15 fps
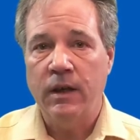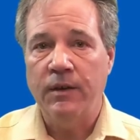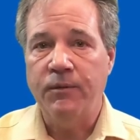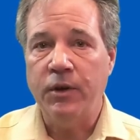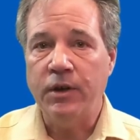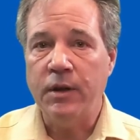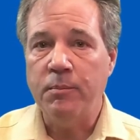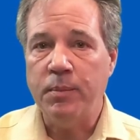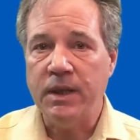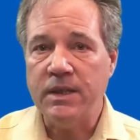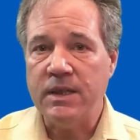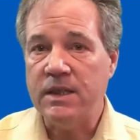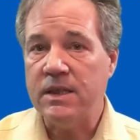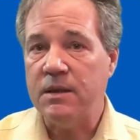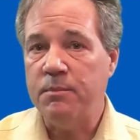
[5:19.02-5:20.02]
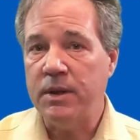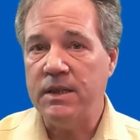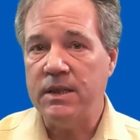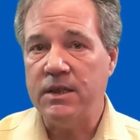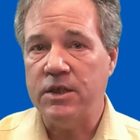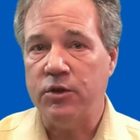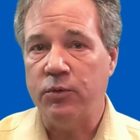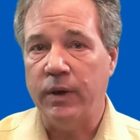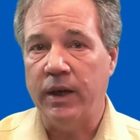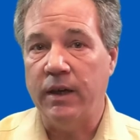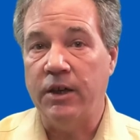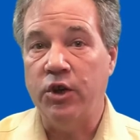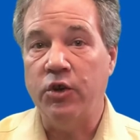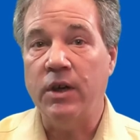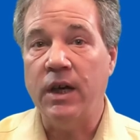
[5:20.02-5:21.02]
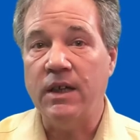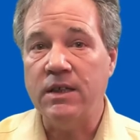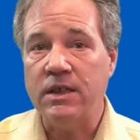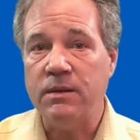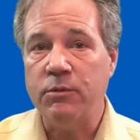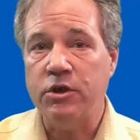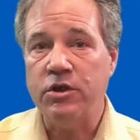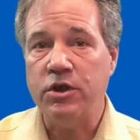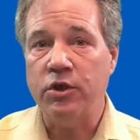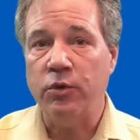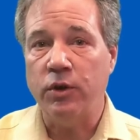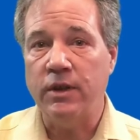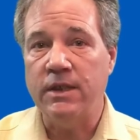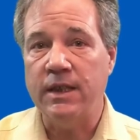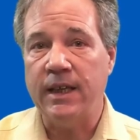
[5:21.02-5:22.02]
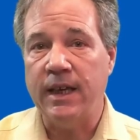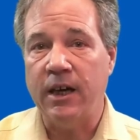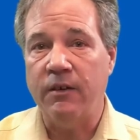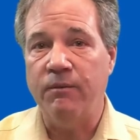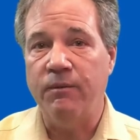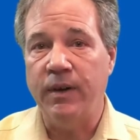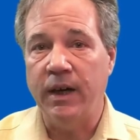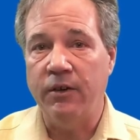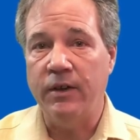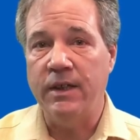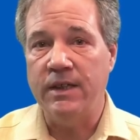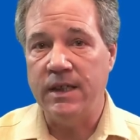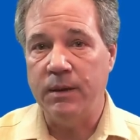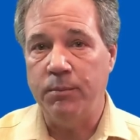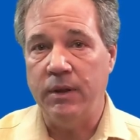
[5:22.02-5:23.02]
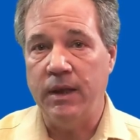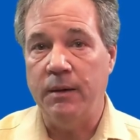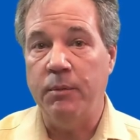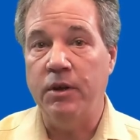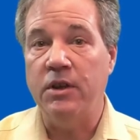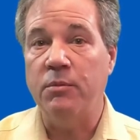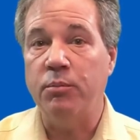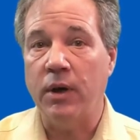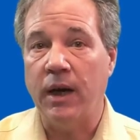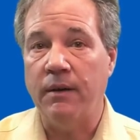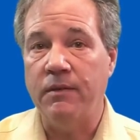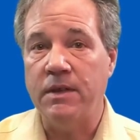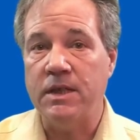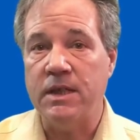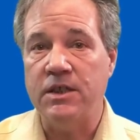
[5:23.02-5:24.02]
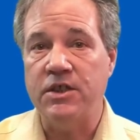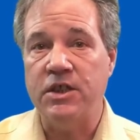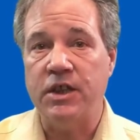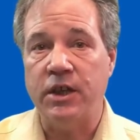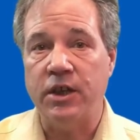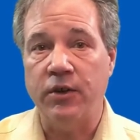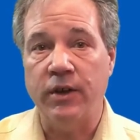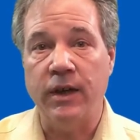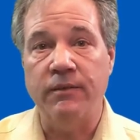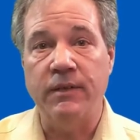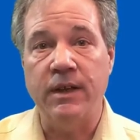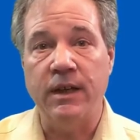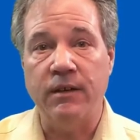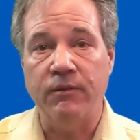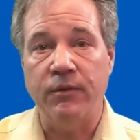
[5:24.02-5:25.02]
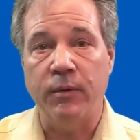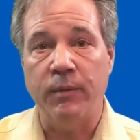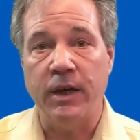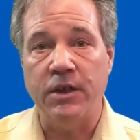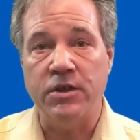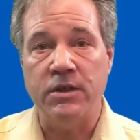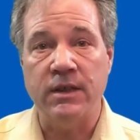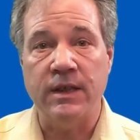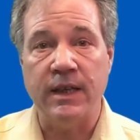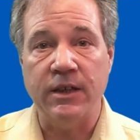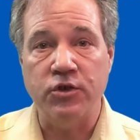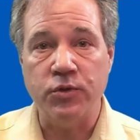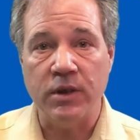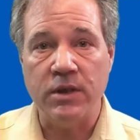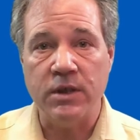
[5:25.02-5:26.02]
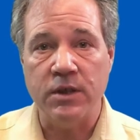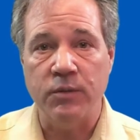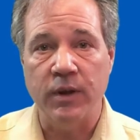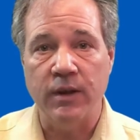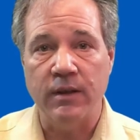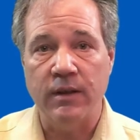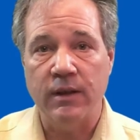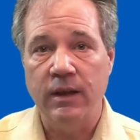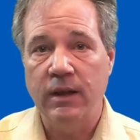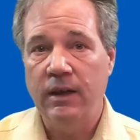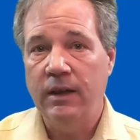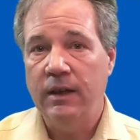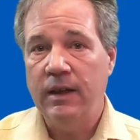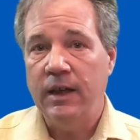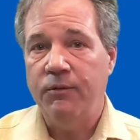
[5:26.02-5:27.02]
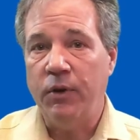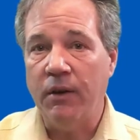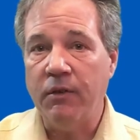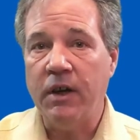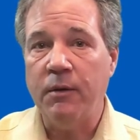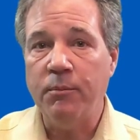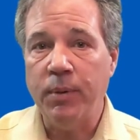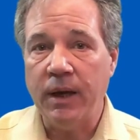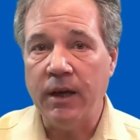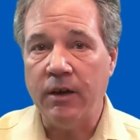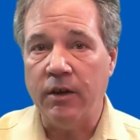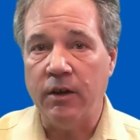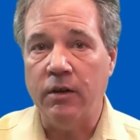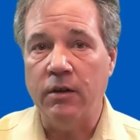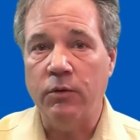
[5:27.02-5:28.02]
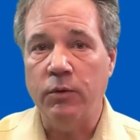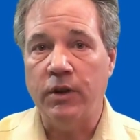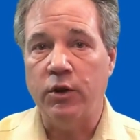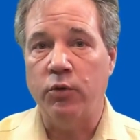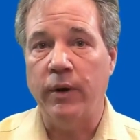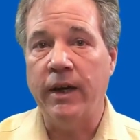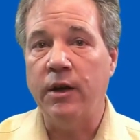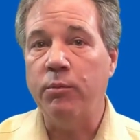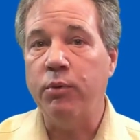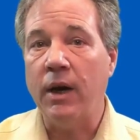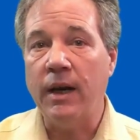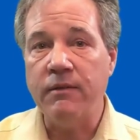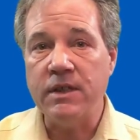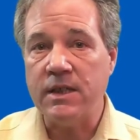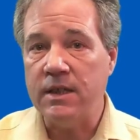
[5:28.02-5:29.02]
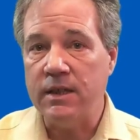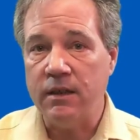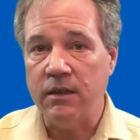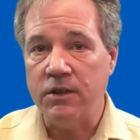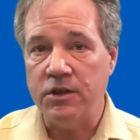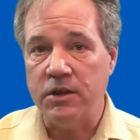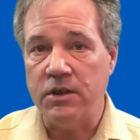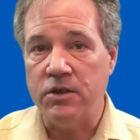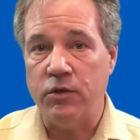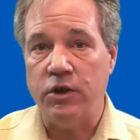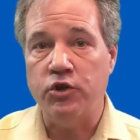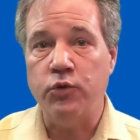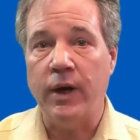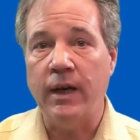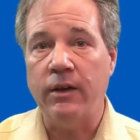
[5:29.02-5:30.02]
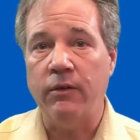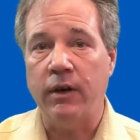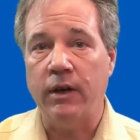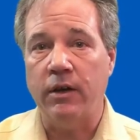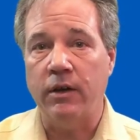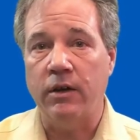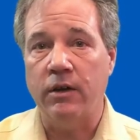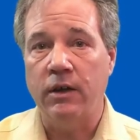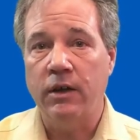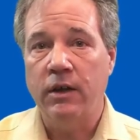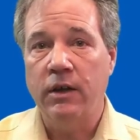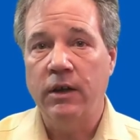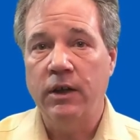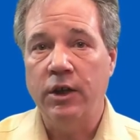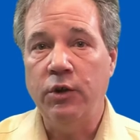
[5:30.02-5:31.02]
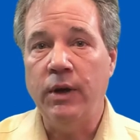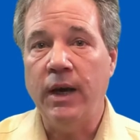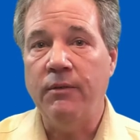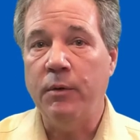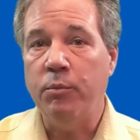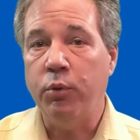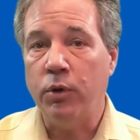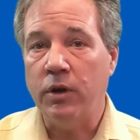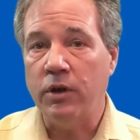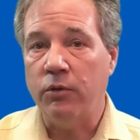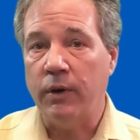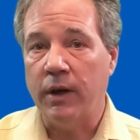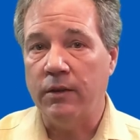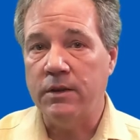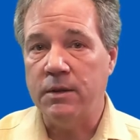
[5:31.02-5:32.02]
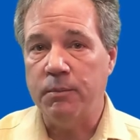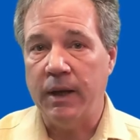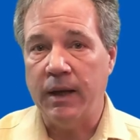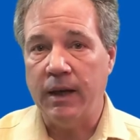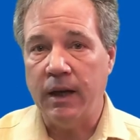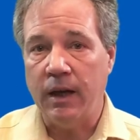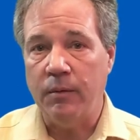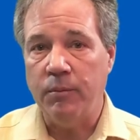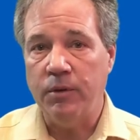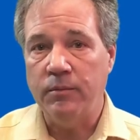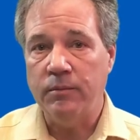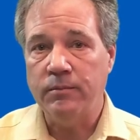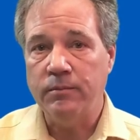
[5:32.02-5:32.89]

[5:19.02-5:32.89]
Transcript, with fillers: If you're in the business-to-business arena, your customers are going to care very deeply about the privacy and security of the information that they entrust you with. If you have a competitor with greater privacy diligence or a track record, you have important ground to make up.